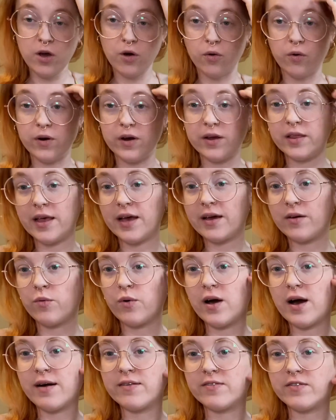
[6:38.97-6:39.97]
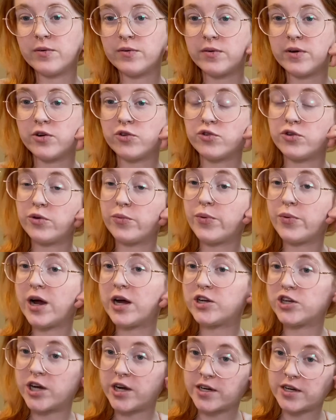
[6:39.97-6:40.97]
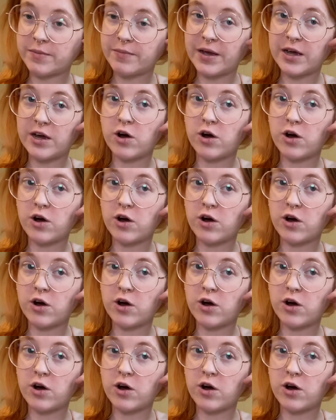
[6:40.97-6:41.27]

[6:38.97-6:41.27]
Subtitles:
Or like we'll have a group project and my